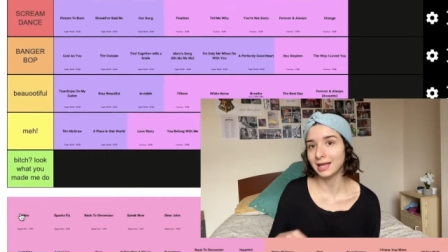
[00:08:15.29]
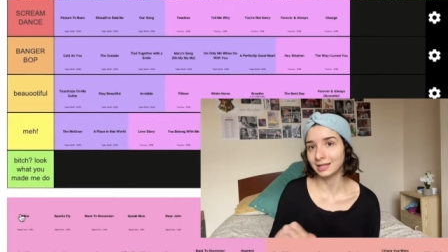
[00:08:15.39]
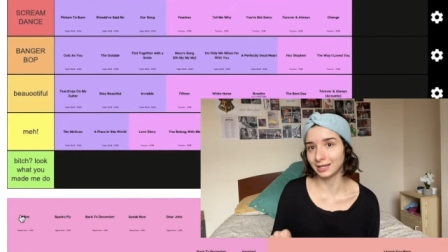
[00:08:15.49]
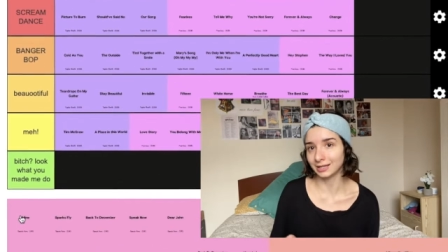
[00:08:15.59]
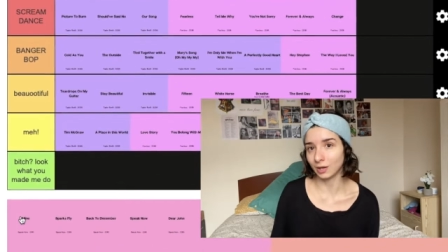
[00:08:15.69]

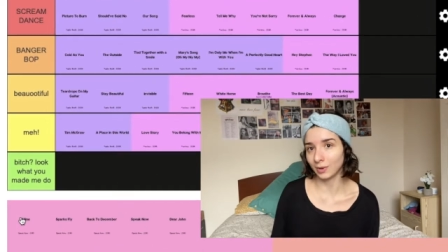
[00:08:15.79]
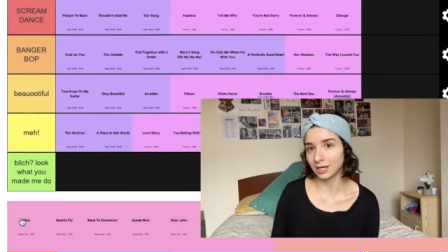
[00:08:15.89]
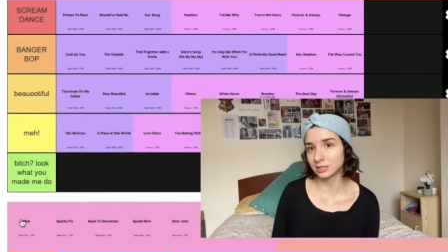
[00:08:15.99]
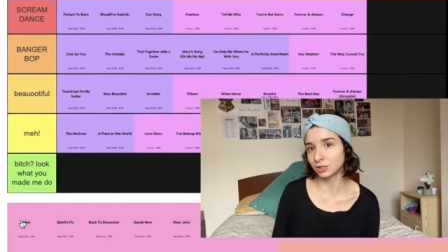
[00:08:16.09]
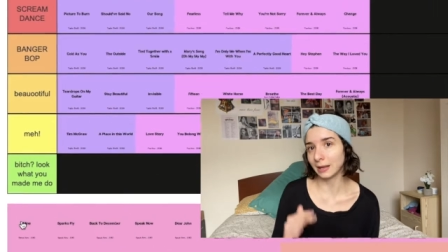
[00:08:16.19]
Like, that way
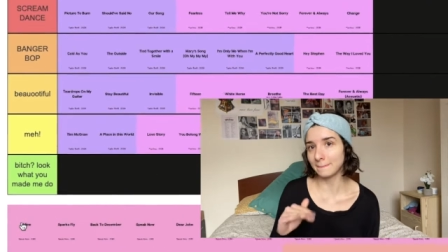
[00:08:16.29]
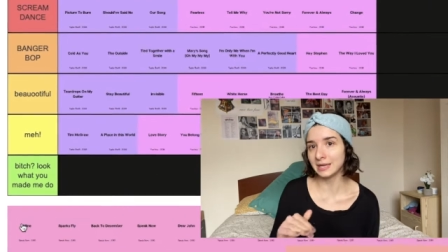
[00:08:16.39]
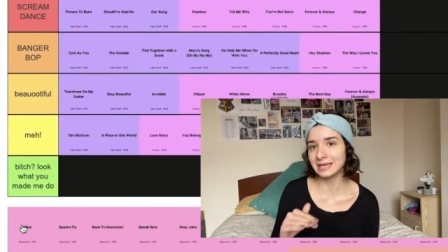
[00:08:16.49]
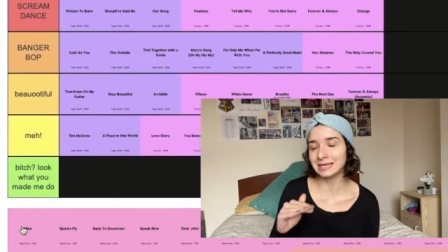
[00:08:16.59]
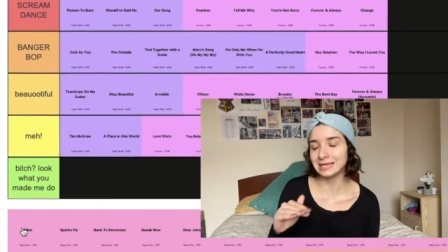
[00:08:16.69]
it's not like
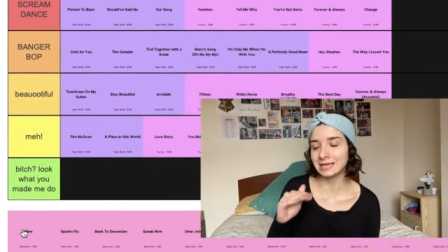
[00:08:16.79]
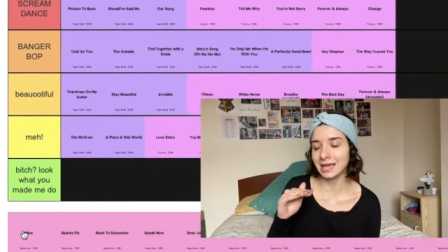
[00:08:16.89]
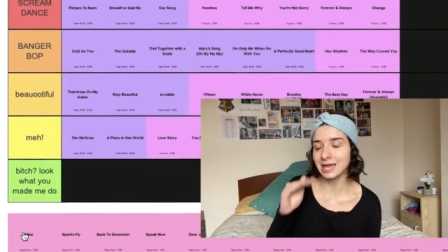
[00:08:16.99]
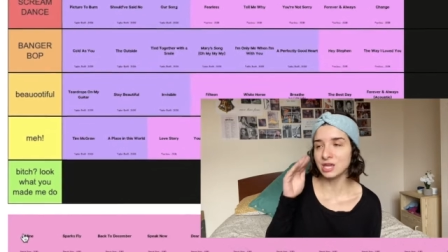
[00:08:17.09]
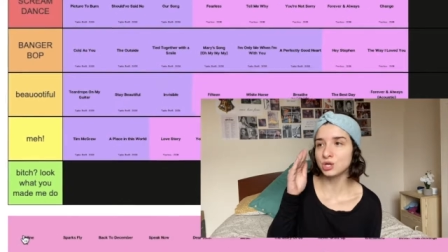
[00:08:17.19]

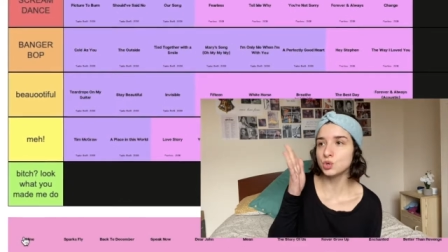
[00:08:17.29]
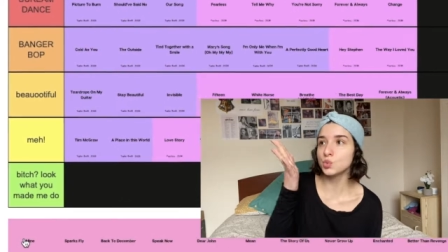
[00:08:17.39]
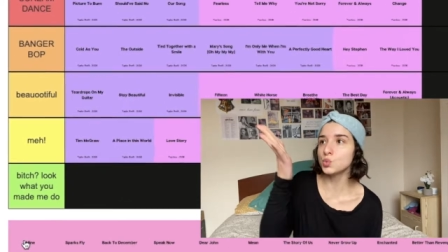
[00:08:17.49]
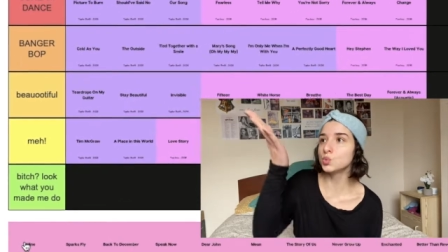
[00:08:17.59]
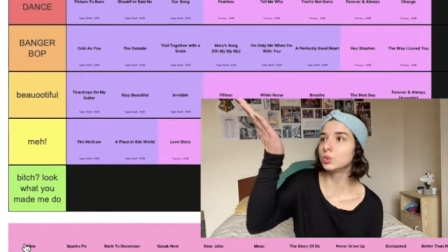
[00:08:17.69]

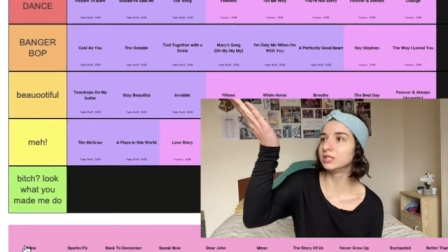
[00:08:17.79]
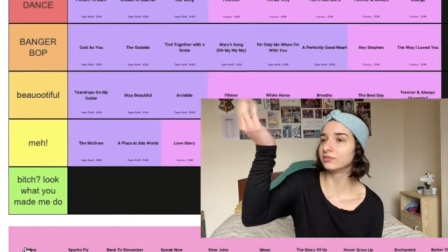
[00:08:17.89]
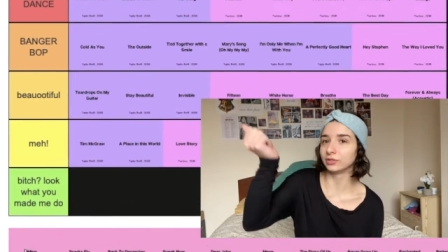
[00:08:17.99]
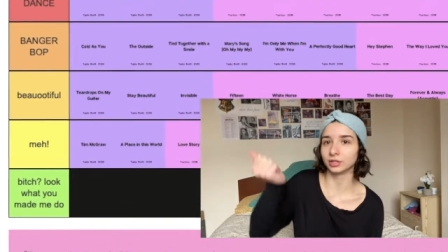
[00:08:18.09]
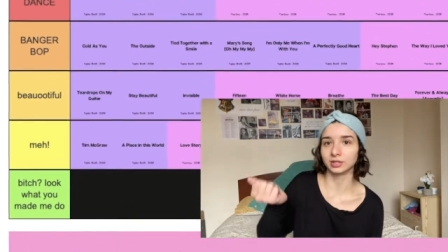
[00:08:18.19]

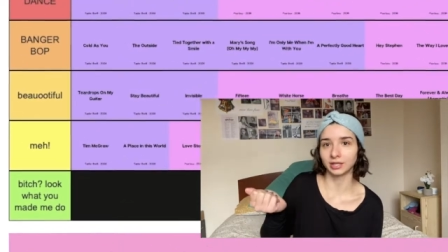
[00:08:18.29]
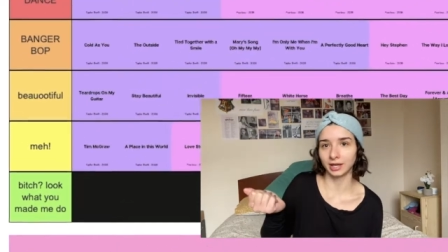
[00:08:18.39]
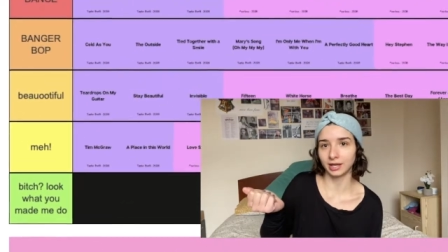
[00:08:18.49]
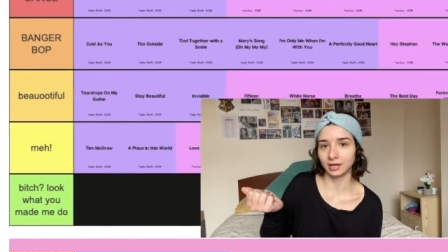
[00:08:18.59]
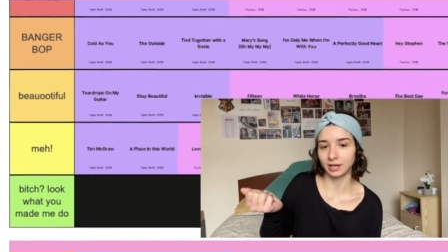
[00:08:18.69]
beautiful,
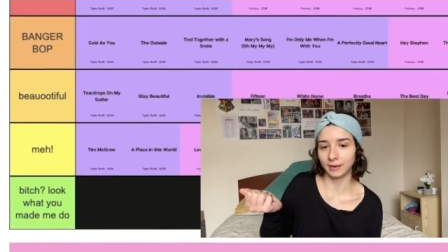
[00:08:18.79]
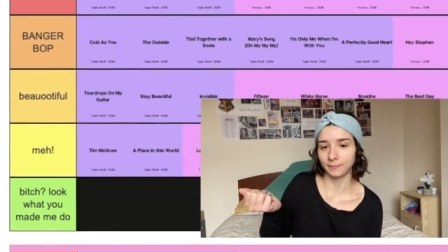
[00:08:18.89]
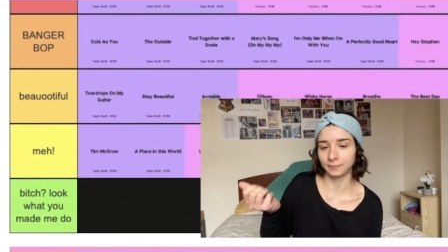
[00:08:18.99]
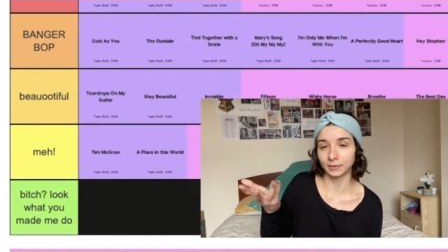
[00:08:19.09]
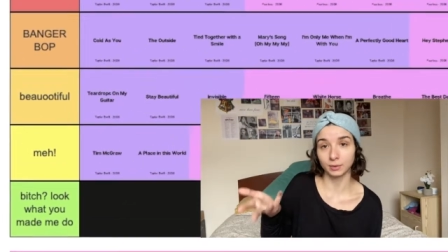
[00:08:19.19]
like in
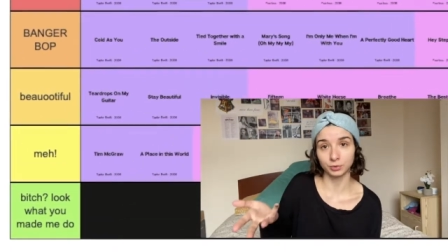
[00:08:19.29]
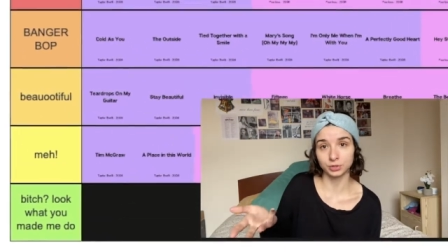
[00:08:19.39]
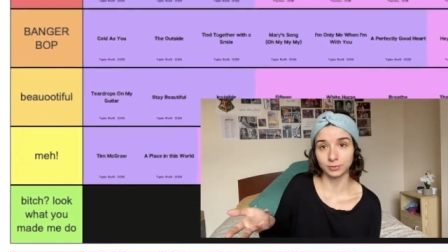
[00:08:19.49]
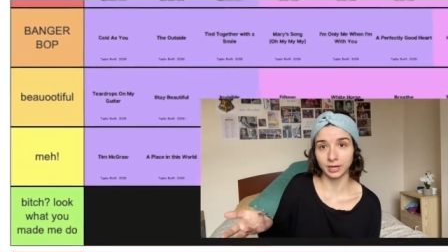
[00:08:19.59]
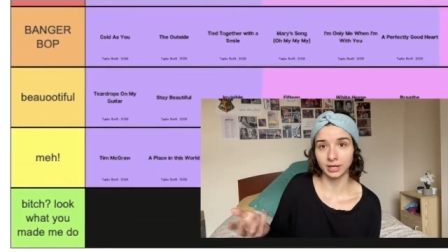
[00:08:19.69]
um, Bruce
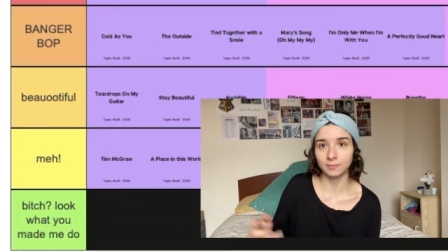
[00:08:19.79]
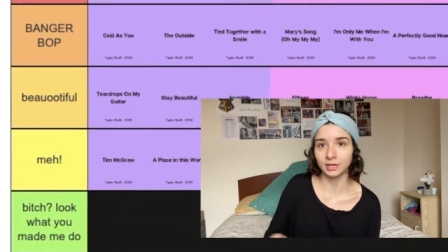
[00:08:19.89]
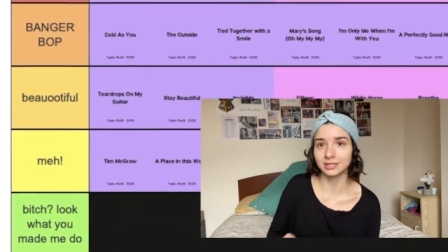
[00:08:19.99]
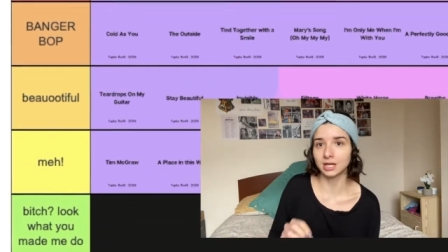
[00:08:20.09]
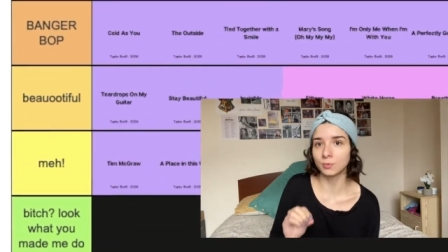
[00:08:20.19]
Almighty, but
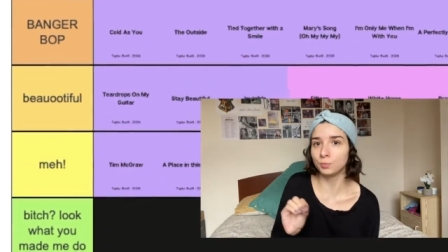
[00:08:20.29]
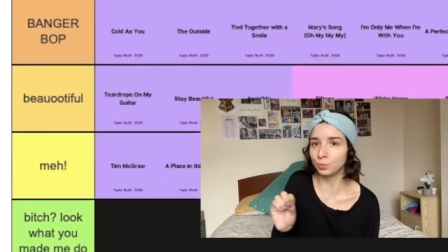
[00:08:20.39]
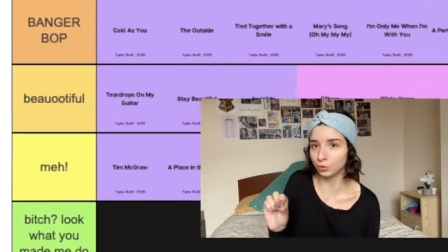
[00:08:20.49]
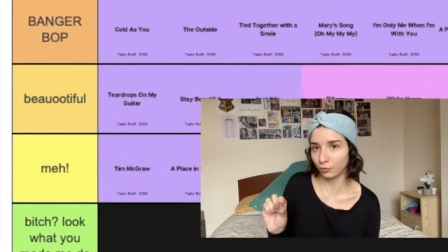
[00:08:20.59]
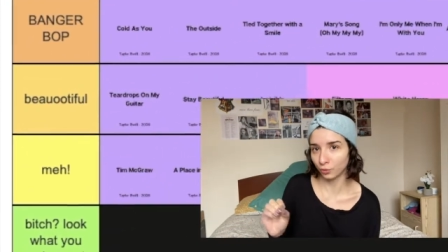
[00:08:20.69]
it's like
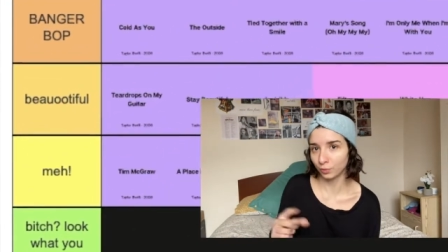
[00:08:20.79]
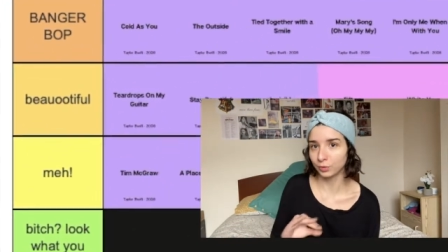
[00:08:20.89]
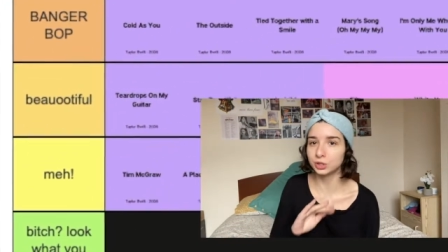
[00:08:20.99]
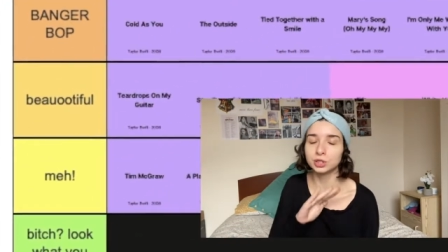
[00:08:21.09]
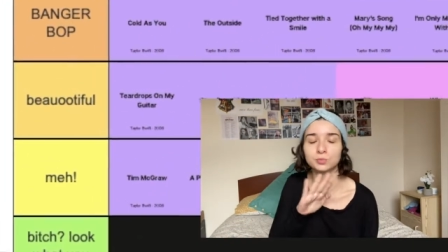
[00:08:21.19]
beautiful.
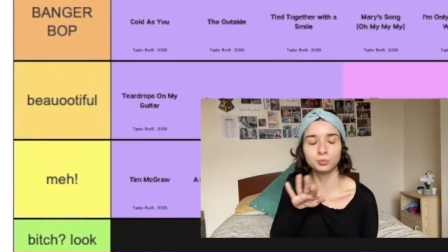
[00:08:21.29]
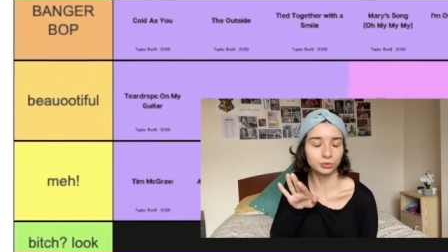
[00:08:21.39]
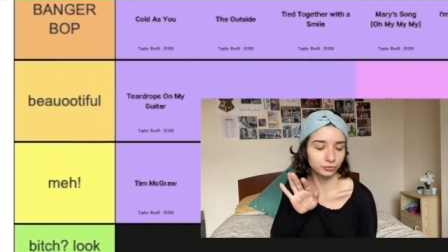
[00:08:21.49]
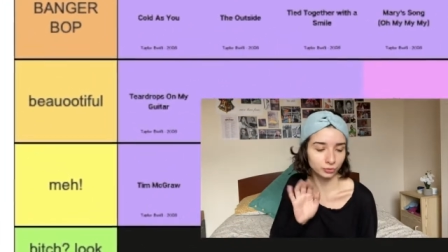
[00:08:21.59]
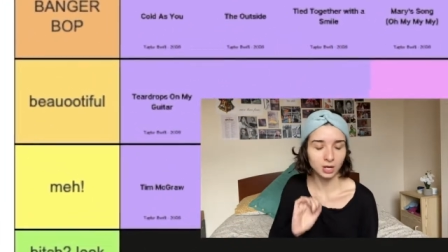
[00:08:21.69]
It's just
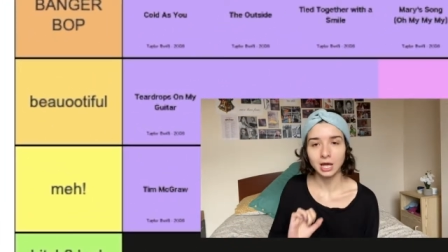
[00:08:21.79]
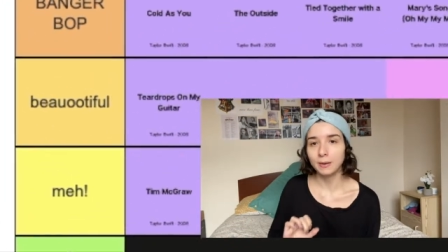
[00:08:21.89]
beautiful.